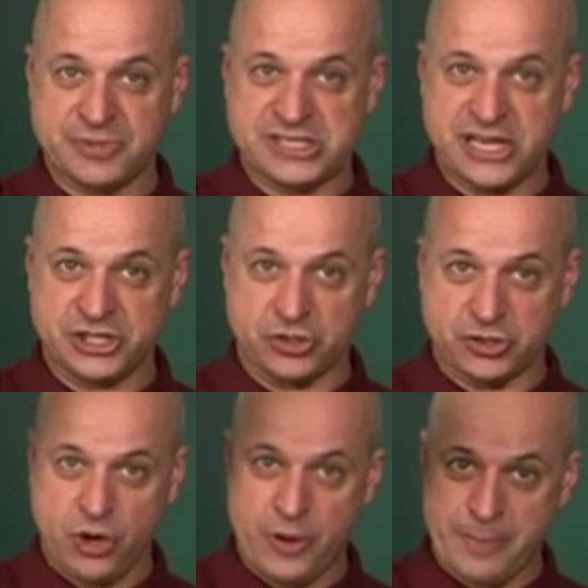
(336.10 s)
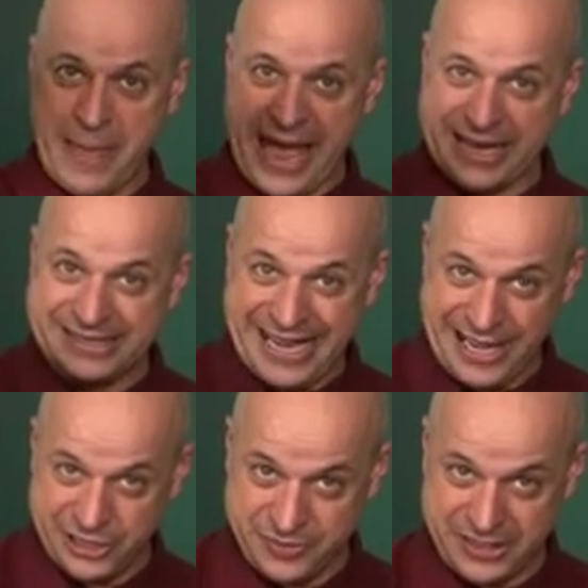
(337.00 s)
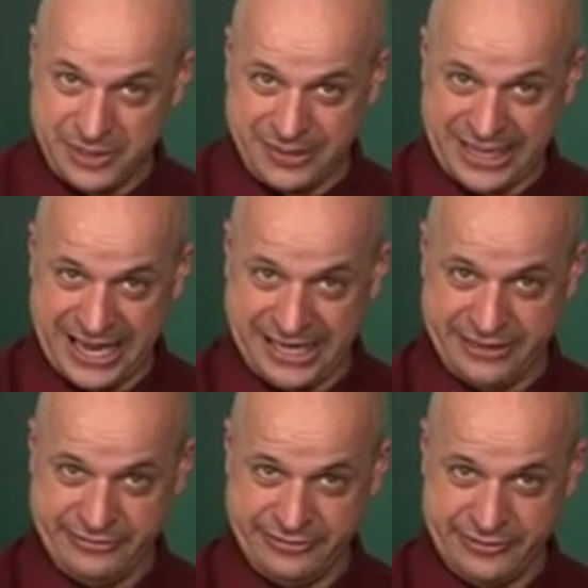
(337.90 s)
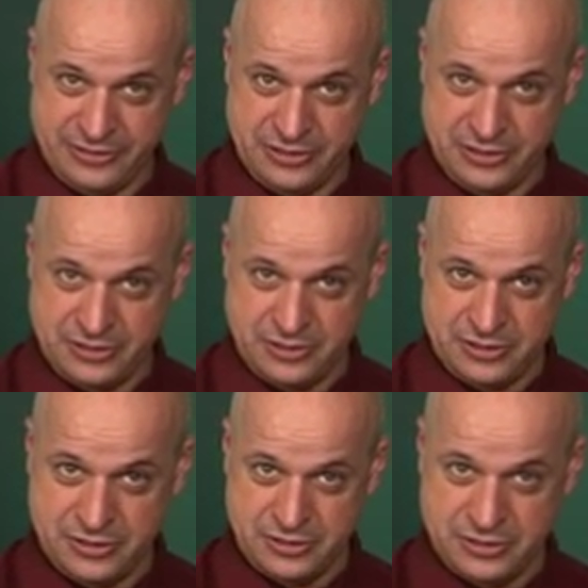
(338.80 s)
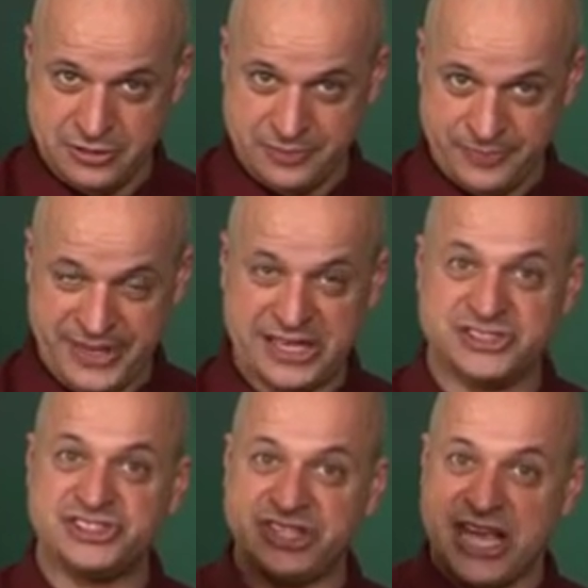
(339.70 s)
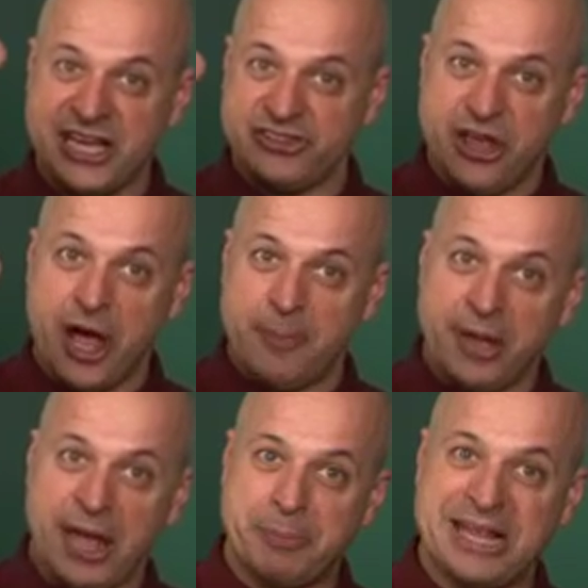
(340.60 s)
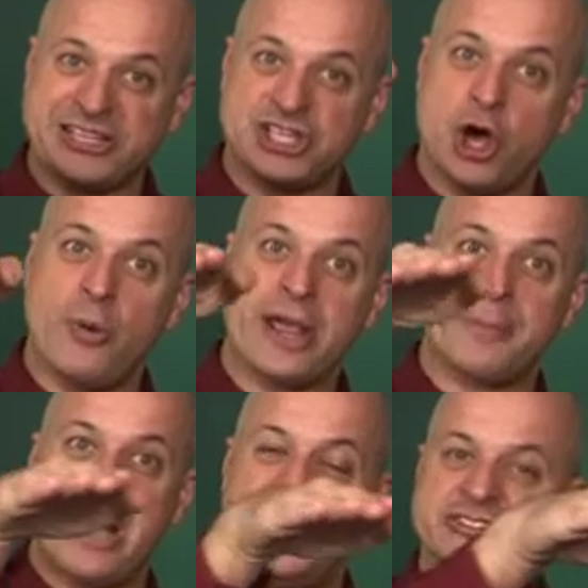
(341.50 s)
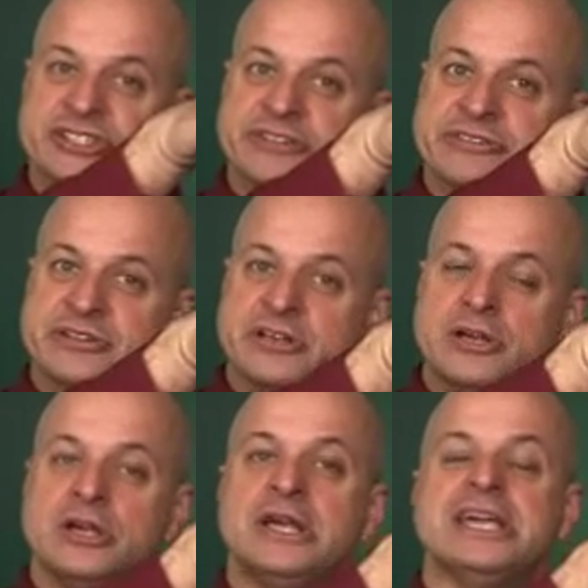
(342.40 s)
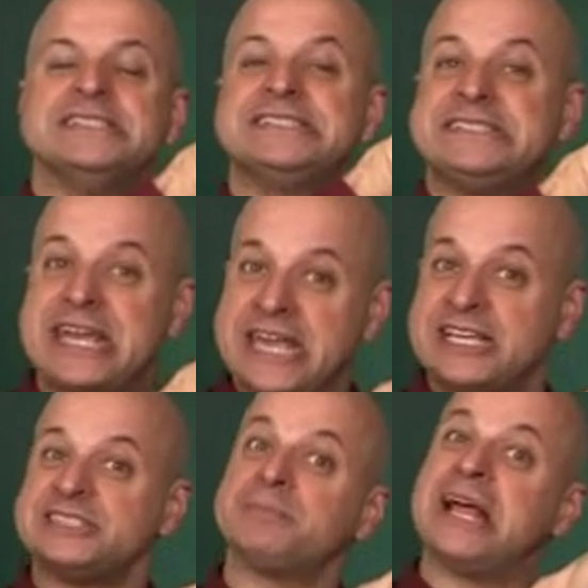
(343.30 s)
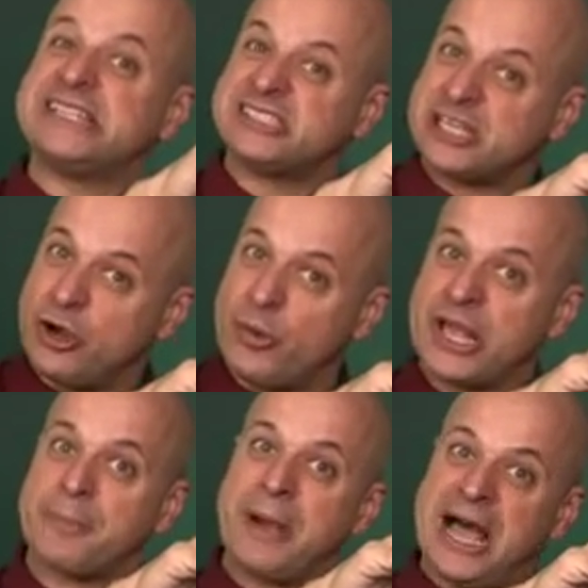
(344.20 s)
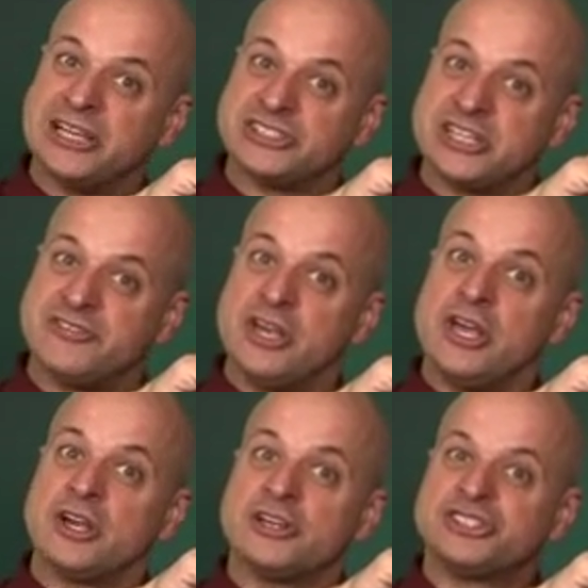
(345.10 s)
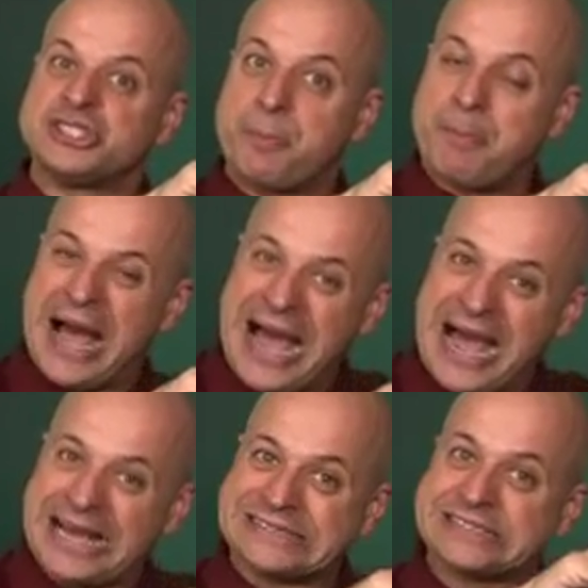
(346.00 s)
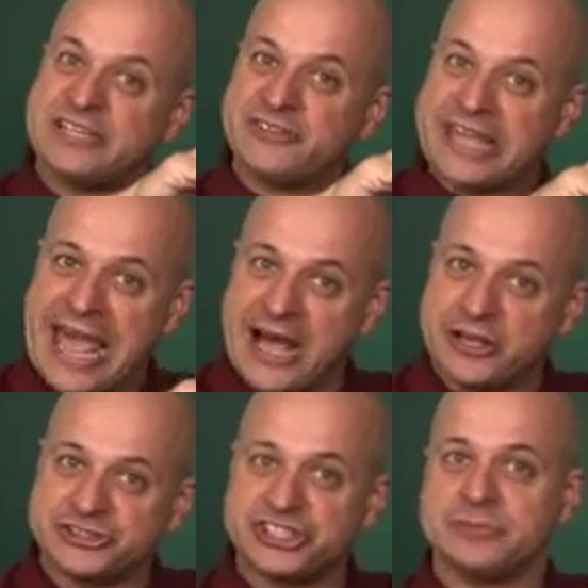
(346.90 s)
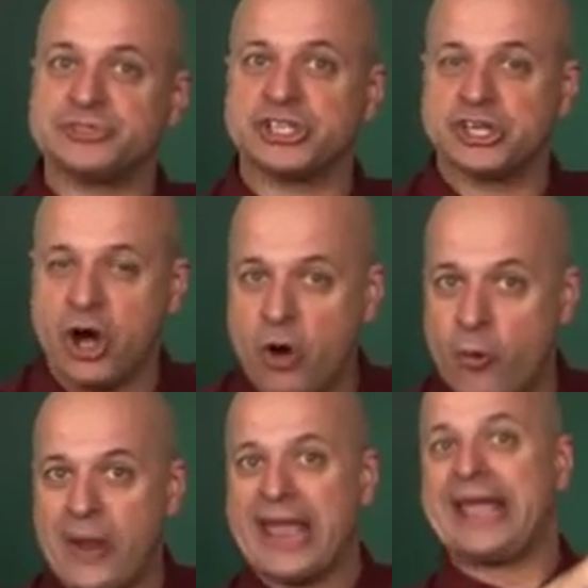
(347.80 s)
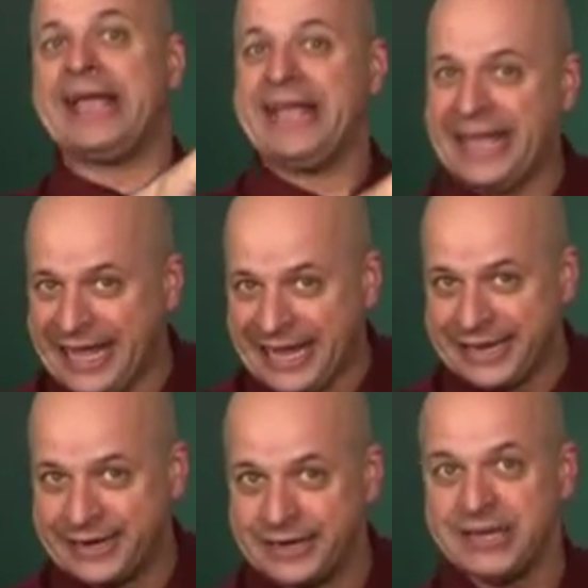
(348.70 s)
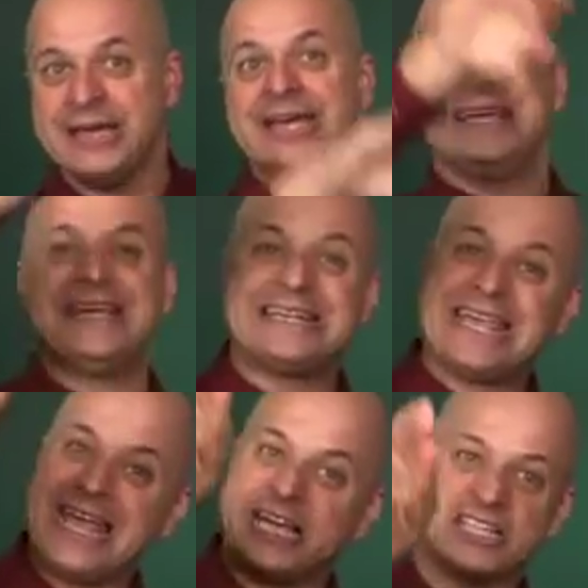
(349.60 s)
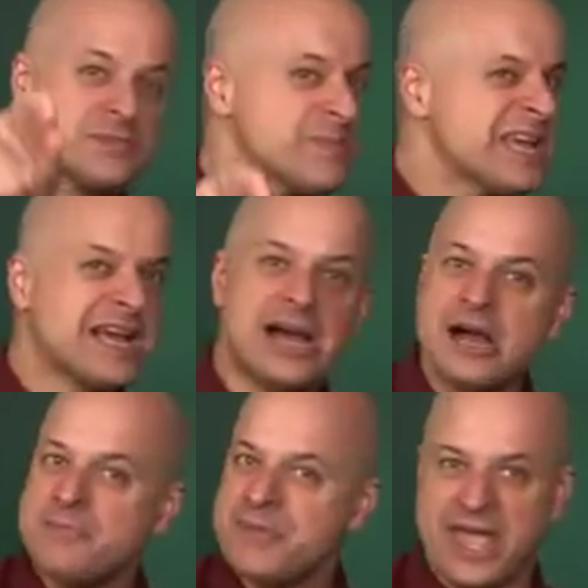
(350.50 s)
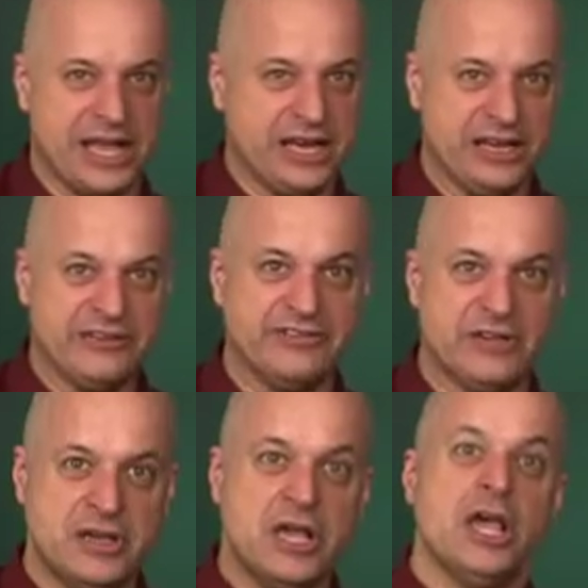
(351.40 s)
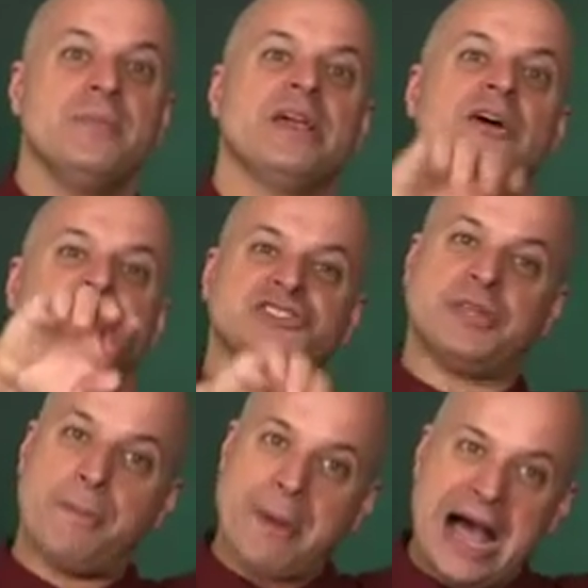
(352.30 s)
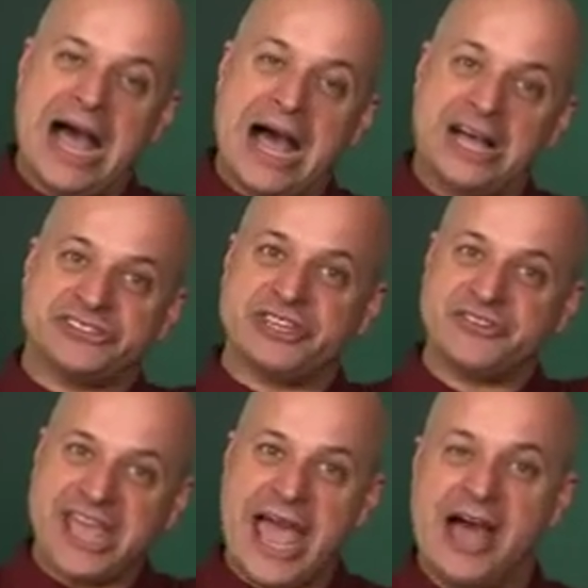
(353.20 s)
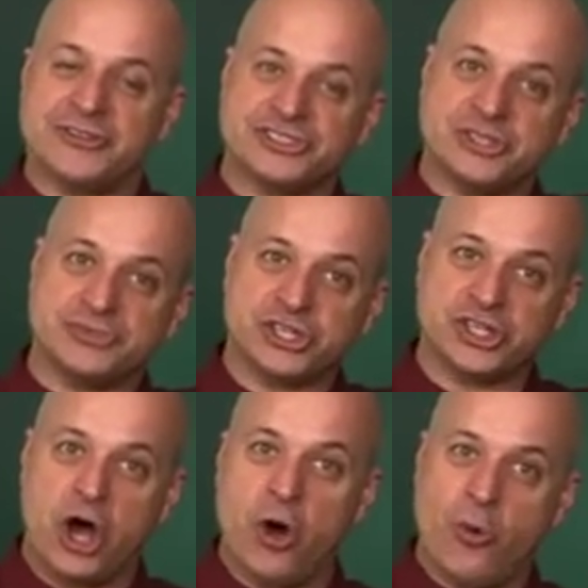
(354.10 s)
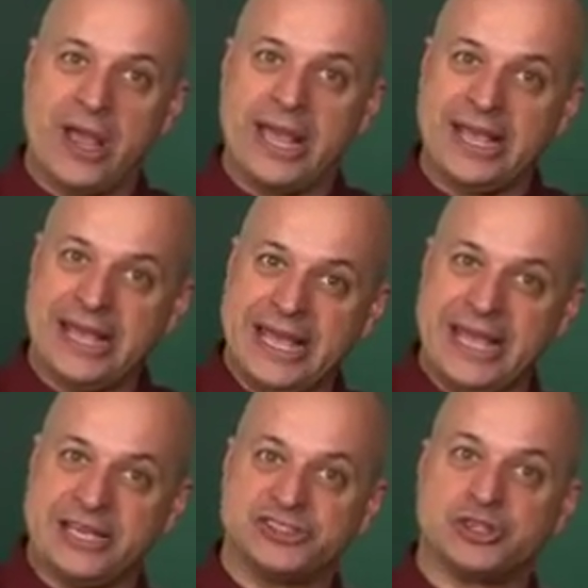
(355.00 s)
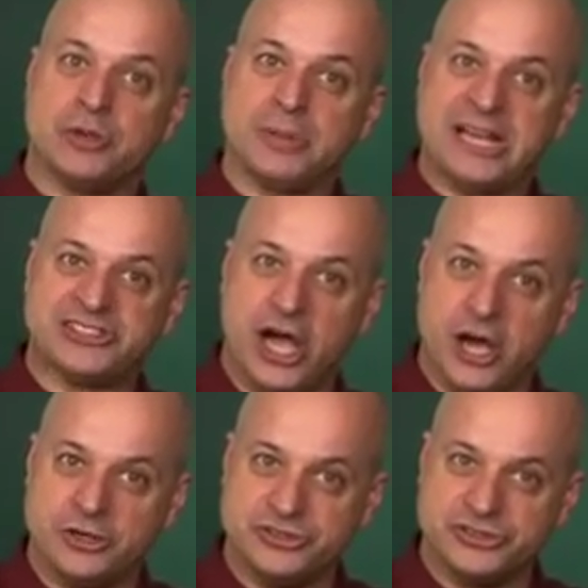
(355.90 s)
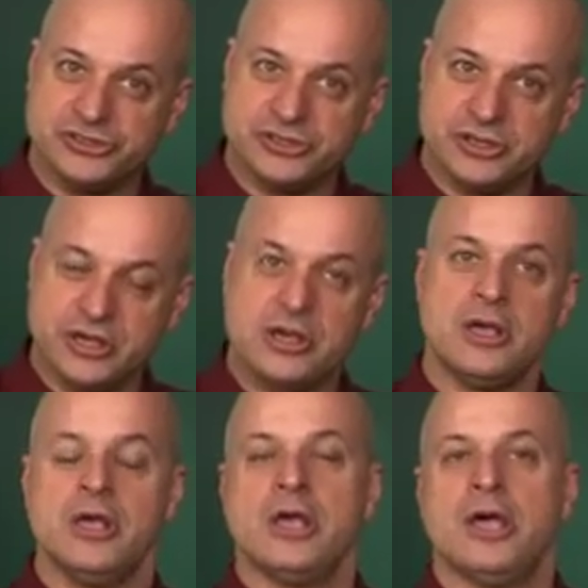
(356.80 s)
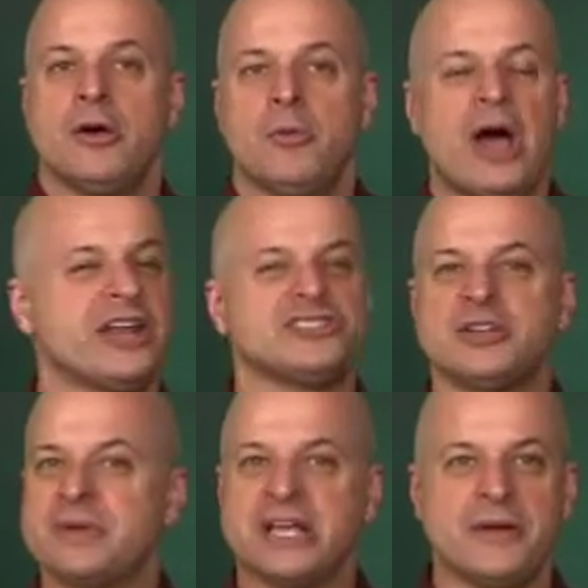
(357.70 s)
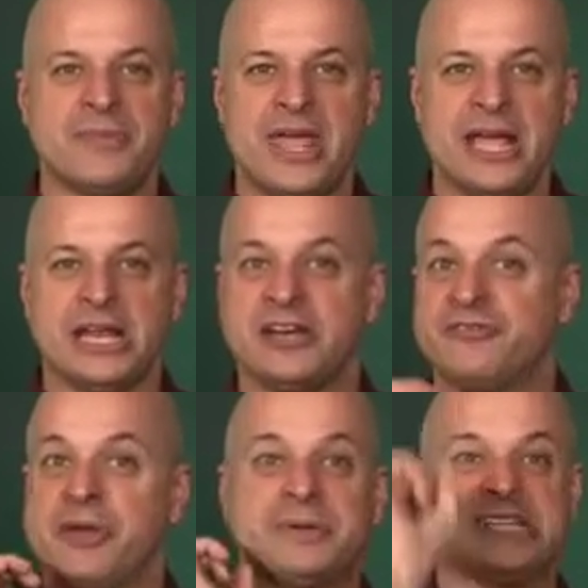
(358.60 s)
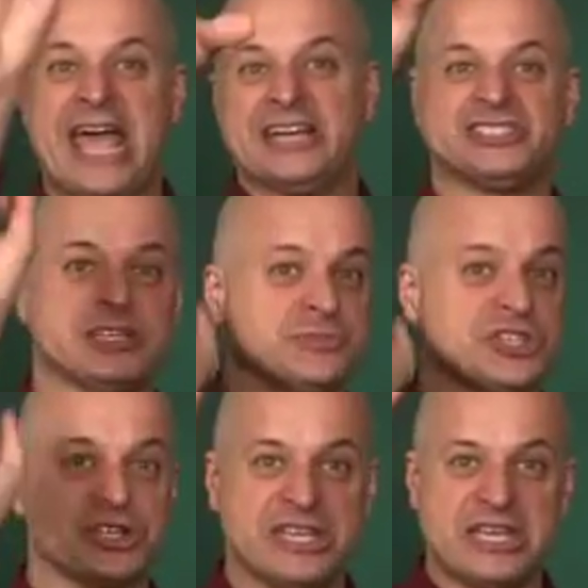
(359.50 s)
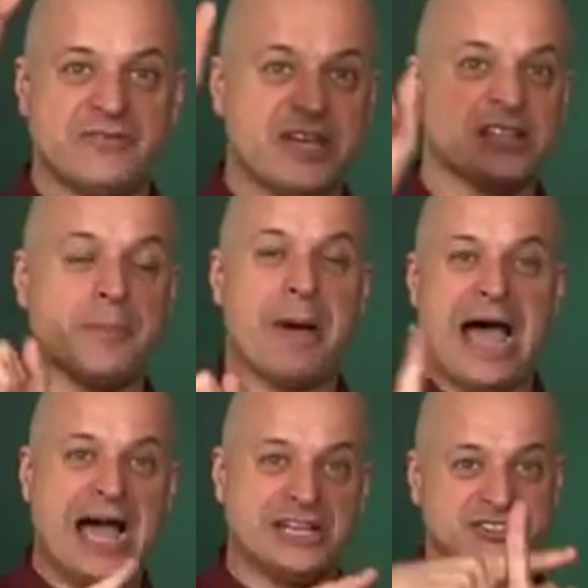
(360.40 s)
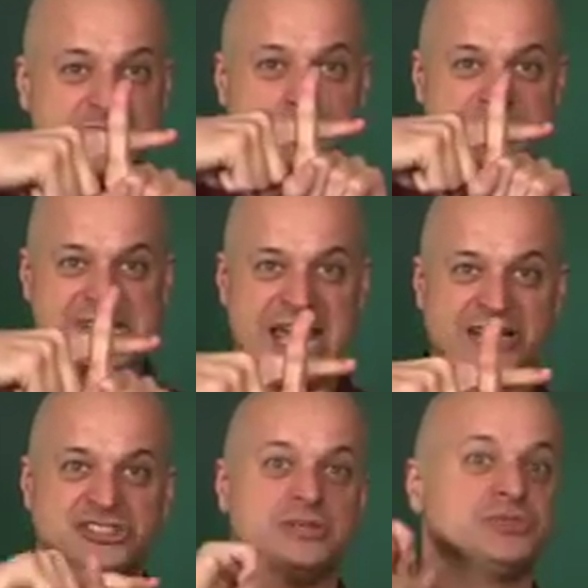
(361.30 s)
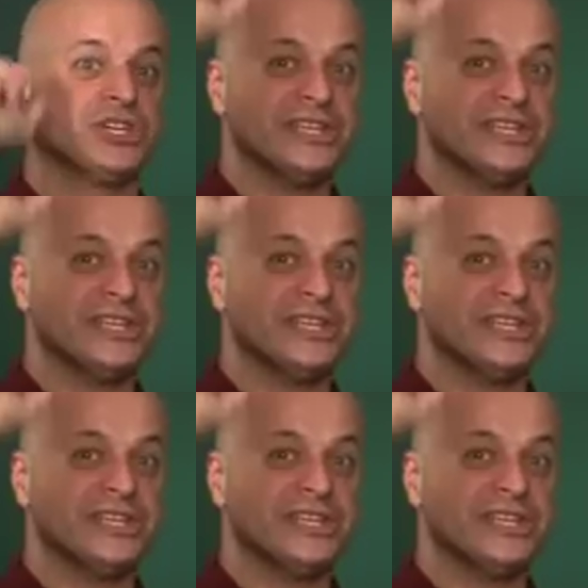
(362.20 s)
potential going back down to becoming negative, it stays up plateauing positive. It stays plateauing positive because the positive calciums are going in. It can't become negative because the positive calciums are going in, so it plateaus. Why doesn't it become negative? The potassiums are leaving, the positive potassiums are